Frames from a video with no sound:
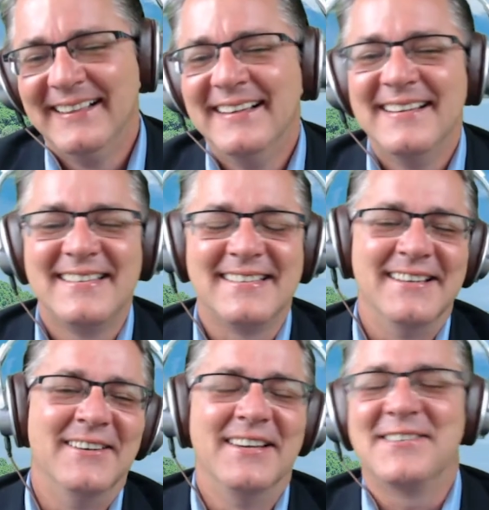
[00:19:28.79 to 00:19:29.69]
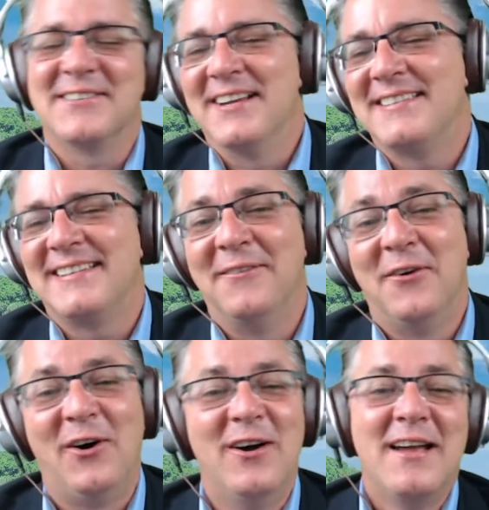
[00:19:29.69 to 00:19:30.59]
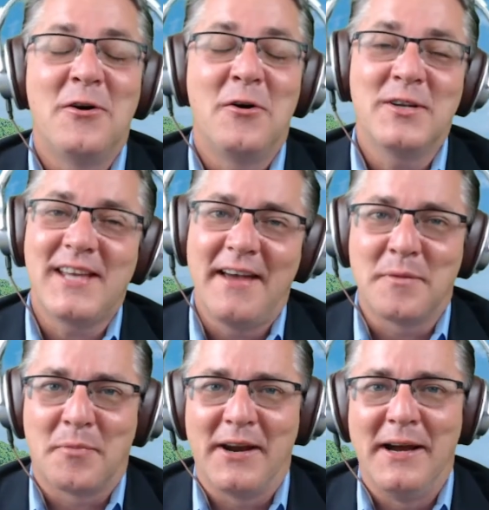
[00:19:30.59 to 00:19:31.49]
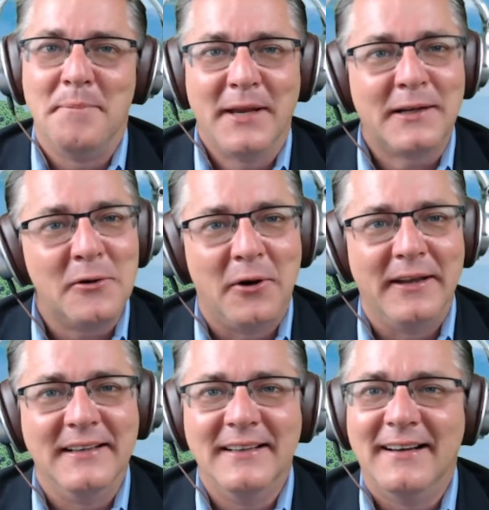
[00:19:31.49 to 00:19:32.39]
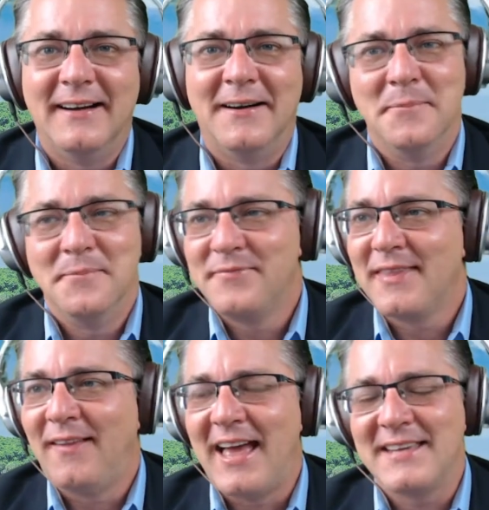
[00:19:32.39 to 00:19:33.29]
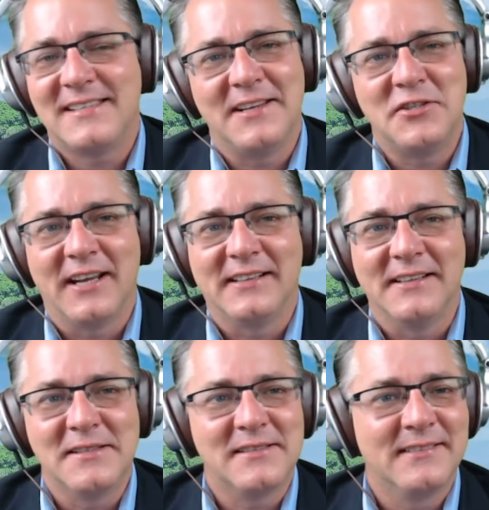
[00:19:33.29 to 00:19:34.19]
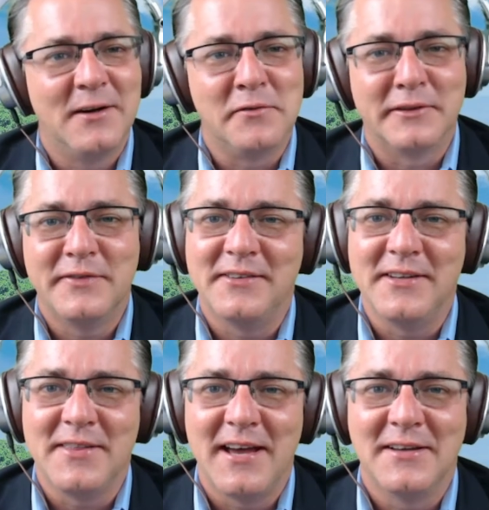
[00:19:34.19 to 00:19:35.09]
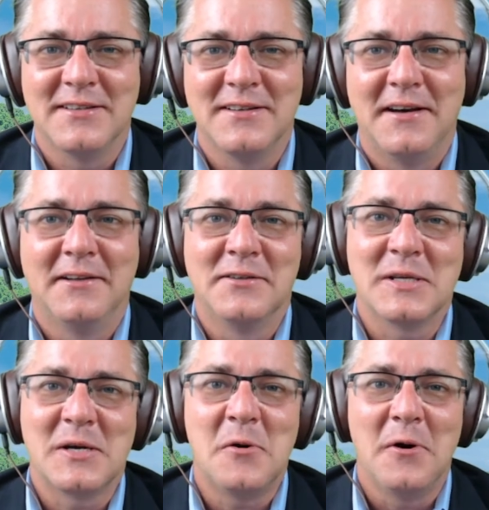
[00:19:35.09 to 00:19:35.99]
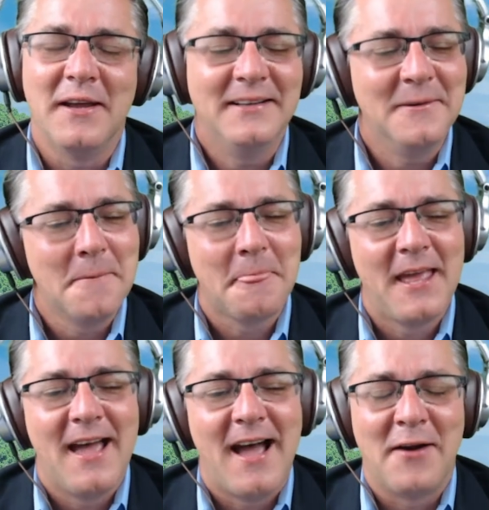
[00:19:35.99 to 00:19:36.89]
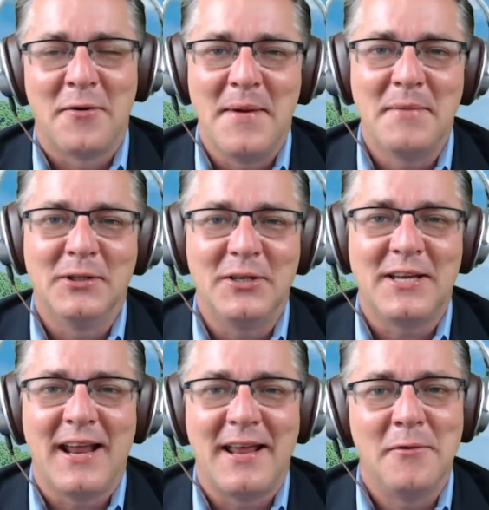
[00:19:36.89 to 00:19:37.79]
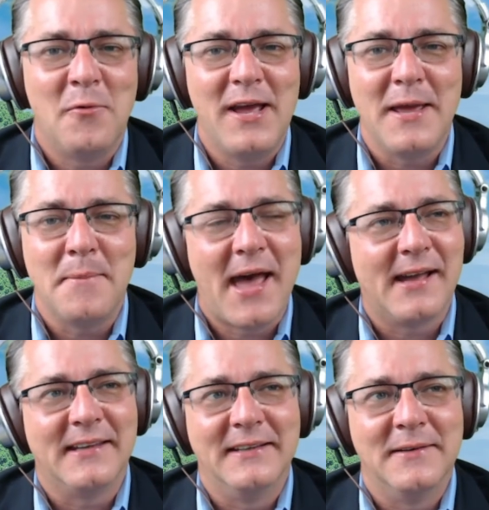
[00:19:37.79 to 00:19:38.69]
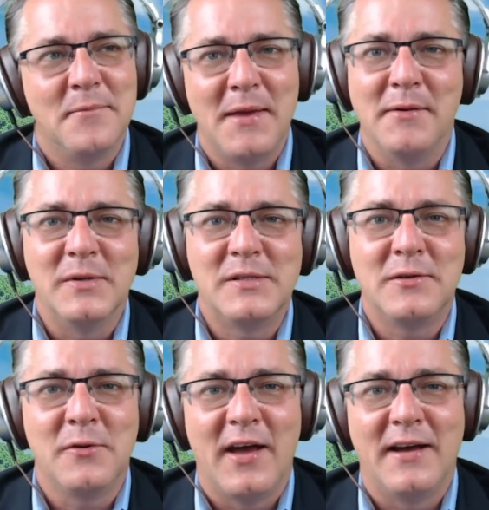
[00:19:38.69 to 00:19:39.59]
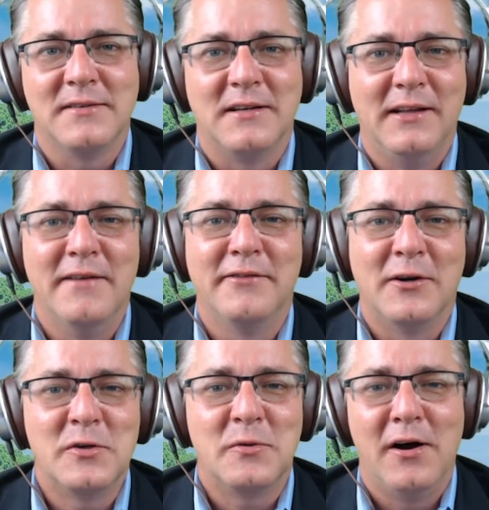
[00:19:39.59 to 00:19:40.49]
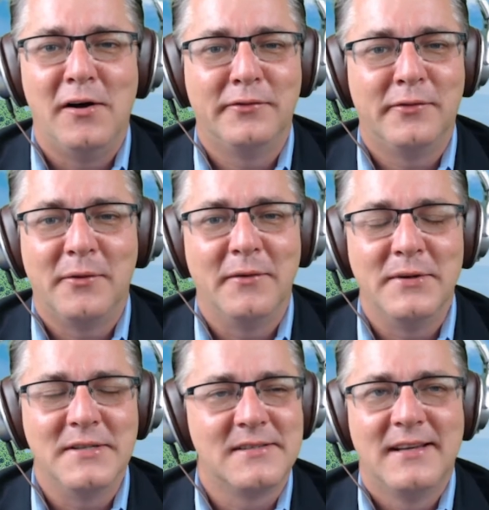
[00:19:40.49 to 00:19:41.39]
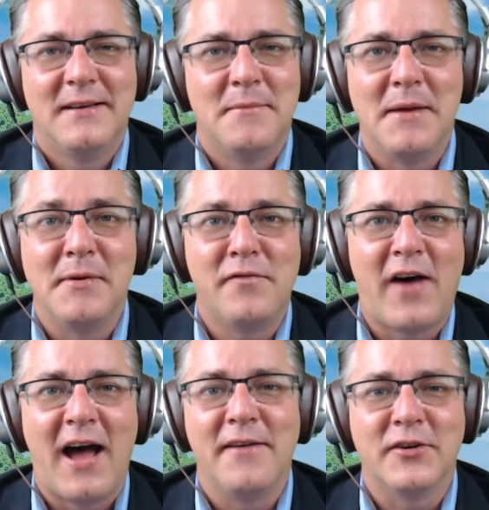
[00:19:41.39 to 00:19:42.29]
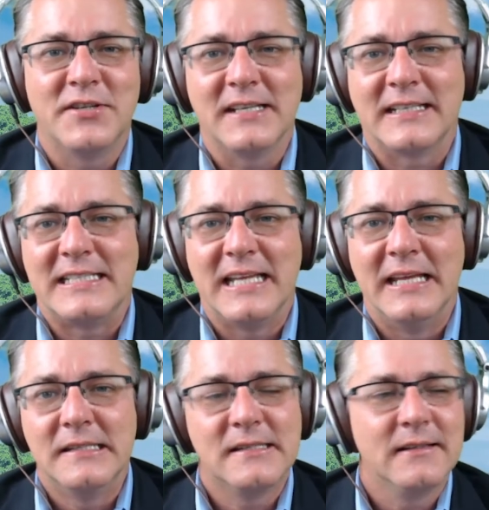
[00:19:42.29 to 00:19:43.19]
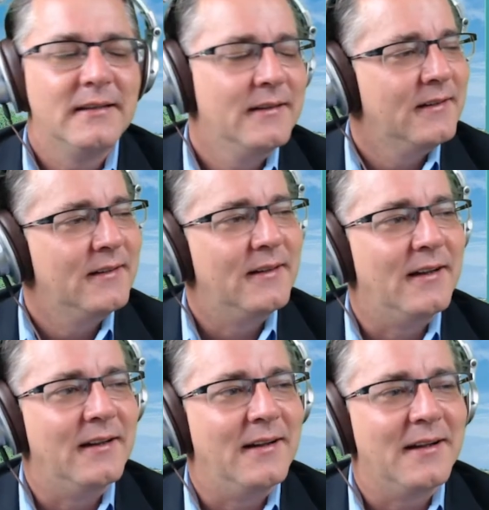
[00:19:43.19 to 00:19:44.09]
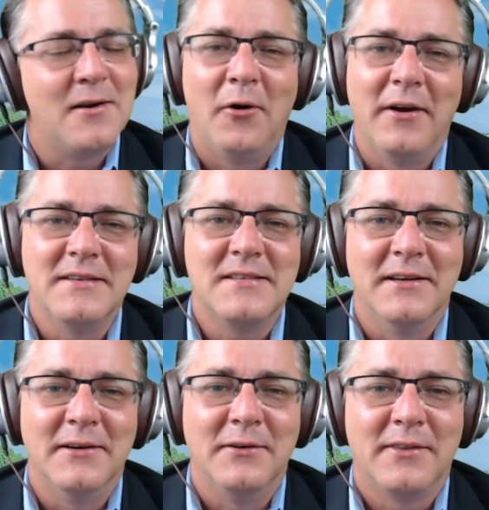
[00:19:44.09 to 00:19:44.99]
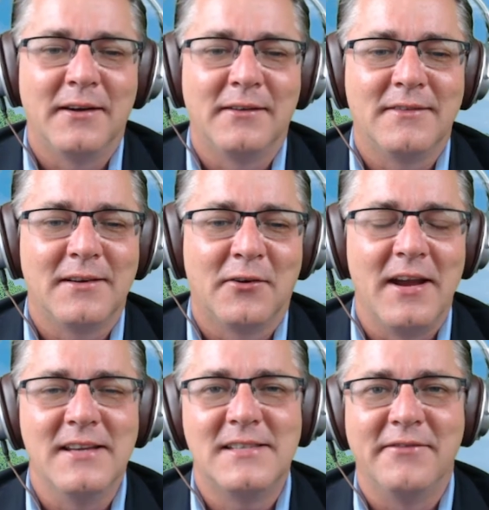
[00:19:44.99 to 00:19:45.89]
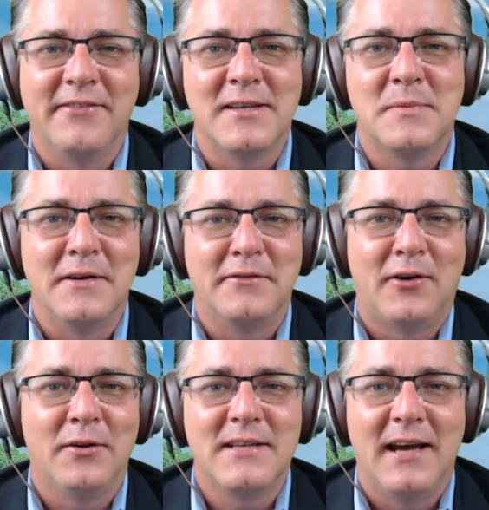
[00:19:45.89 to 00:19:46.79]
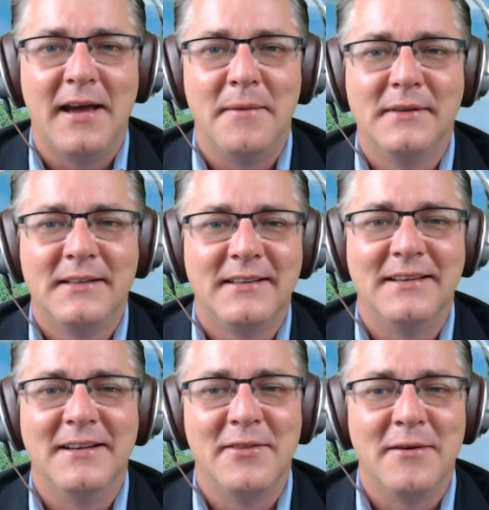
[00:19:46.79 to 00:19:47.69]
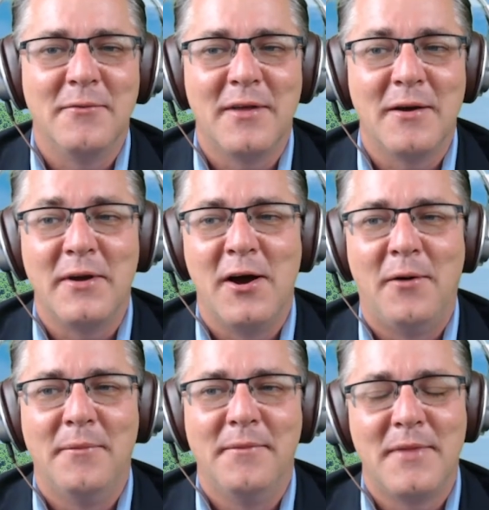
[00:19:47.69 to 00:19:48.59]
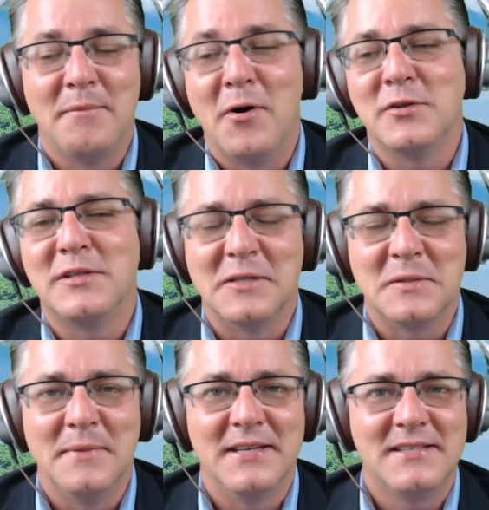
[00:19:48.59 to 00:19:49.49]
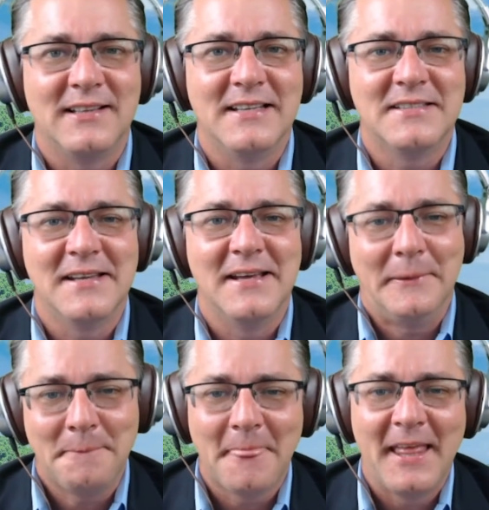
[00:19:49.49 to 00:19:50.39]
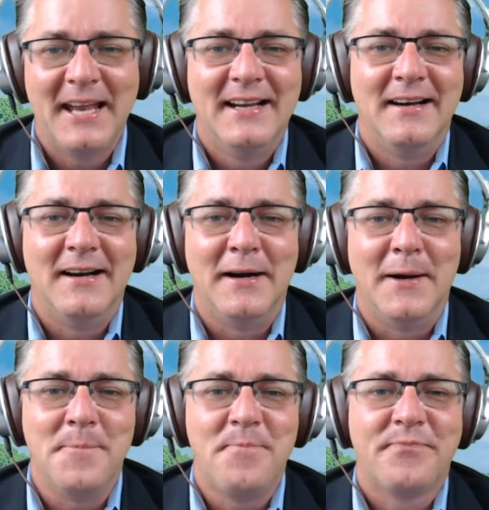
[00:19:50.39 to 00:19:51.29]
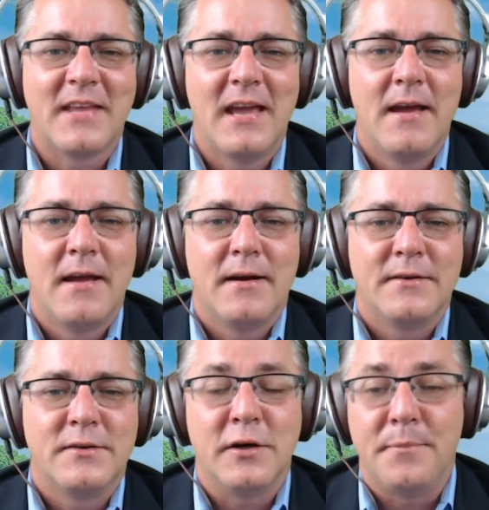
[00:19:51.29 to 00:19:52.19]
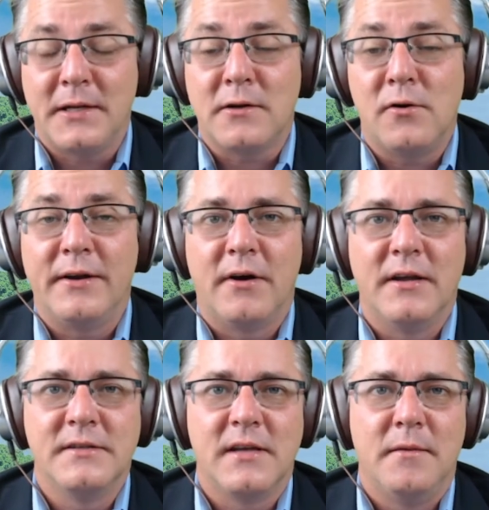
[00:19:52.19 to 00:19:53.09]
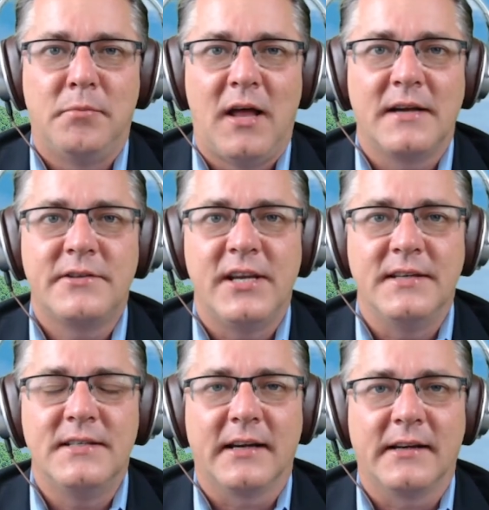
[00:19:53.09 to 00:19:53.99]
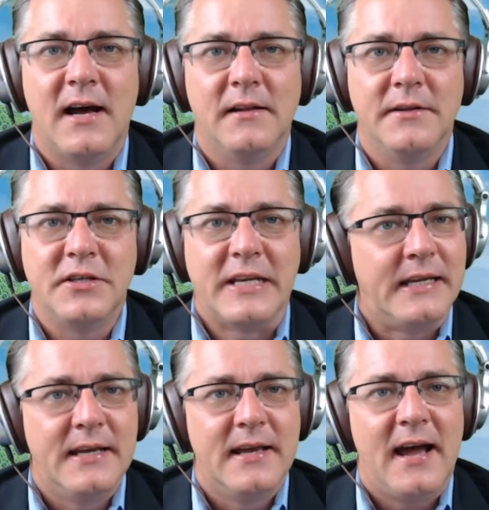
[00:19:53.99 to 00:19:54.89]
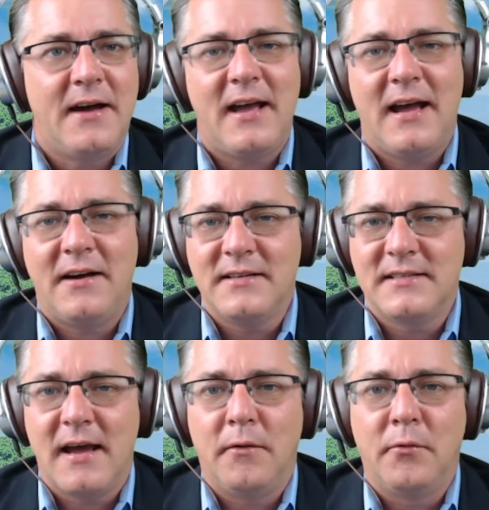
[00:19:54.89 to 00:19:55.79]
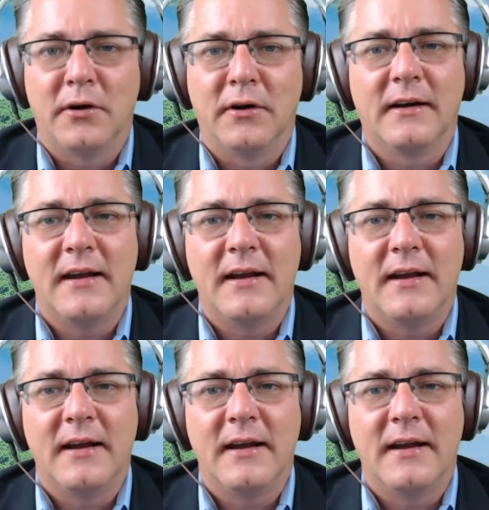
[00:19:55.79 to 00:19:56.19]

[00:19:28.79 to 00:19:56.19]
So interesting. Well, of course, I have to bring up Bitcoin. Last I checked, it's over $50,000 a coin. I remember looking at it way back in, maybe it was 2011 or 12, when it was maybe 5 or 6 cents a coin. So the greatest investment of all time, that most of us missed, let's say. So Bitcoin runs on the blockchain technology. How does that work?